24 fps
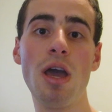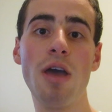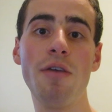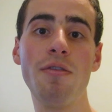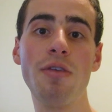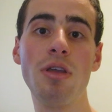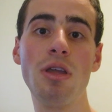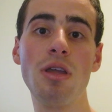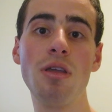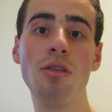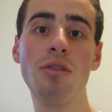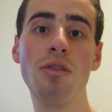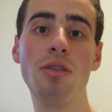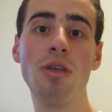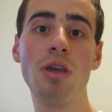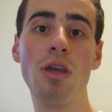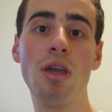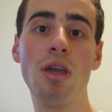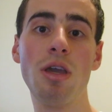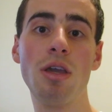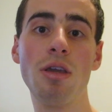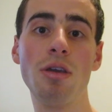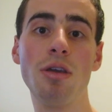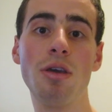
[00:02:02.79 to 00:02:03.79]
have
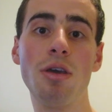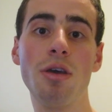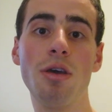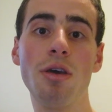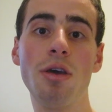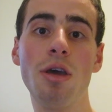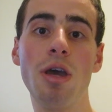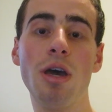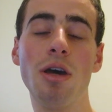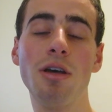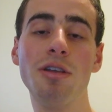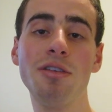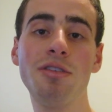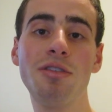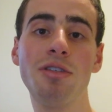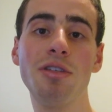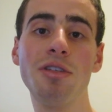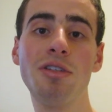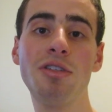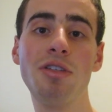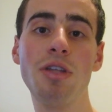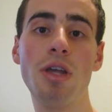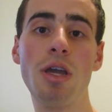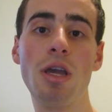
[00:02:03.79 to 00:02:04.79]
anything uh, else to
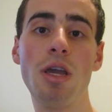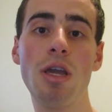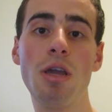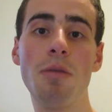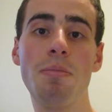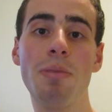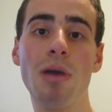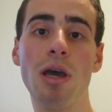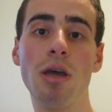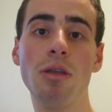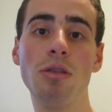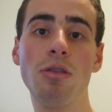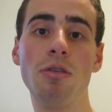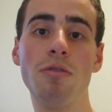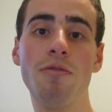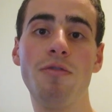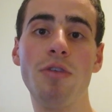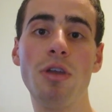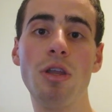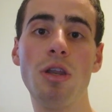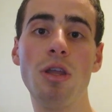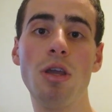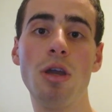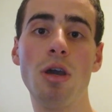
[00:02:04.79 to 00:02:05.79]
say about the
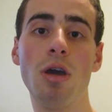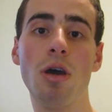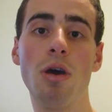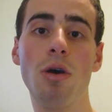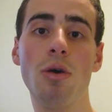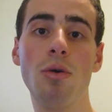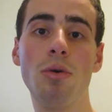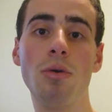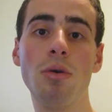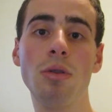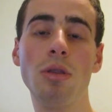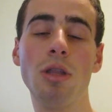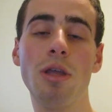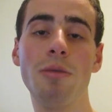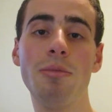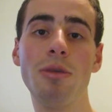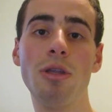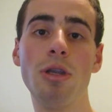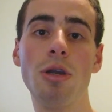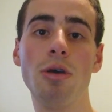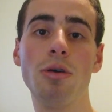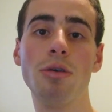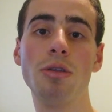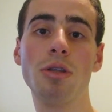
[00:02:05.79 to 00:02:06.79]
video, let me
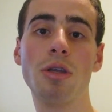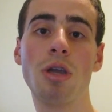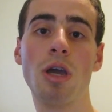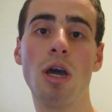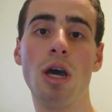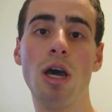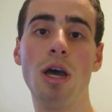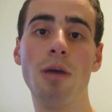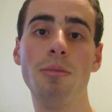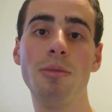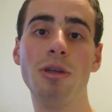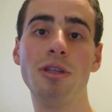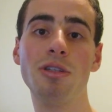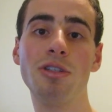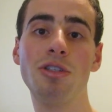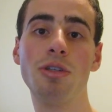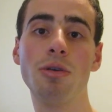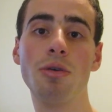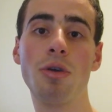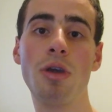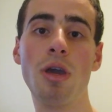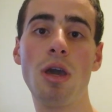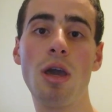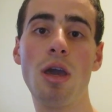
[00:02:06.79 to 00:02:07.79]
know in the comments,
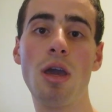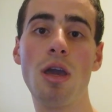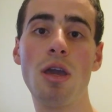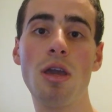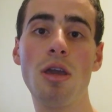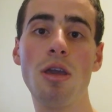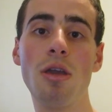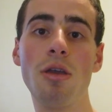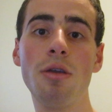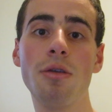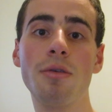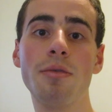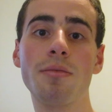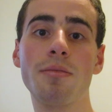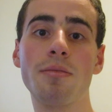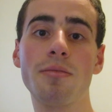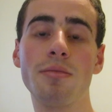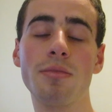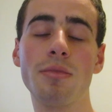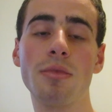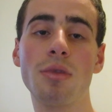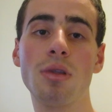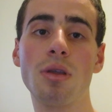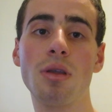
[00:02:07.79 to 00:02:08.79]
okay?
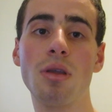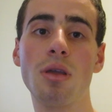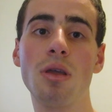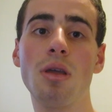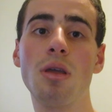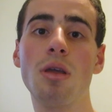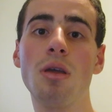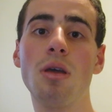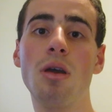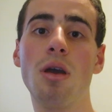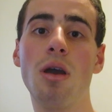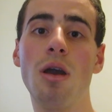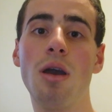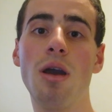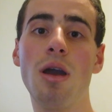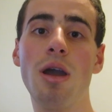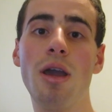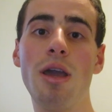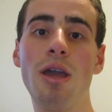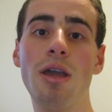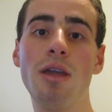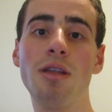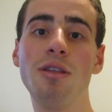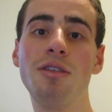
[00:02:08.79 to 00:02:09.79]

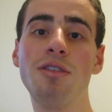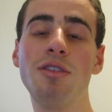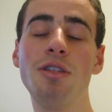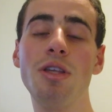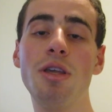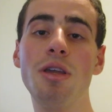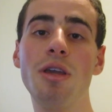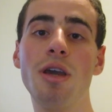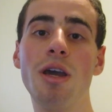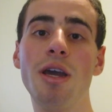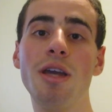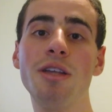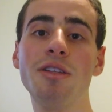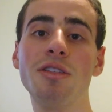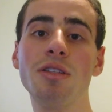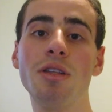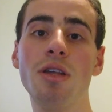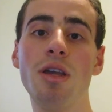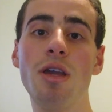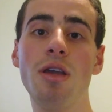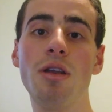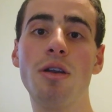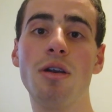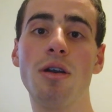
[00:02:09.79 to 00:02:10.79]
Alright, see you guys
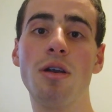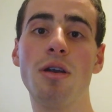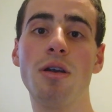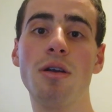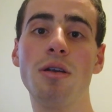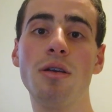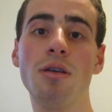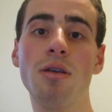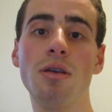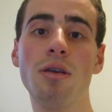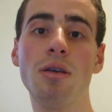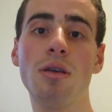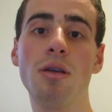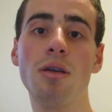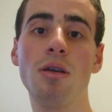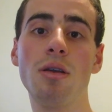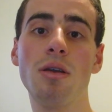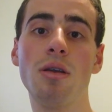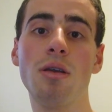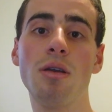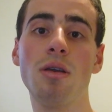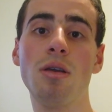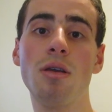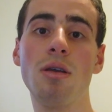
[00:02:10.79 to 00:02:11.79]
later.
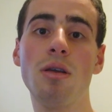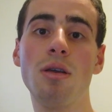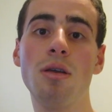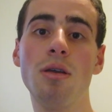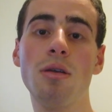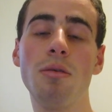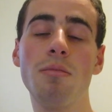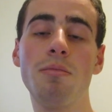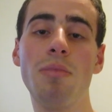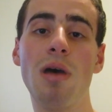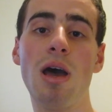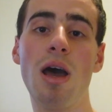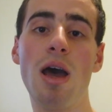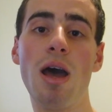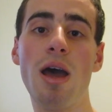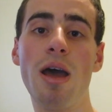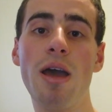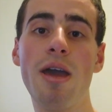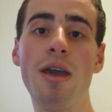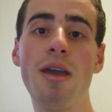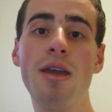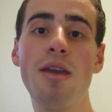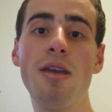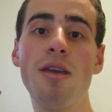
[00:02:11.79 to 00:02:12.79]

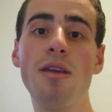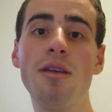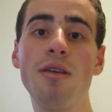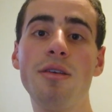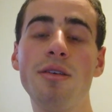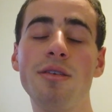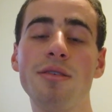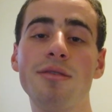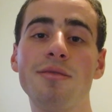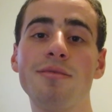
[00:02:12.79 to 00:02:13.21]
Bye.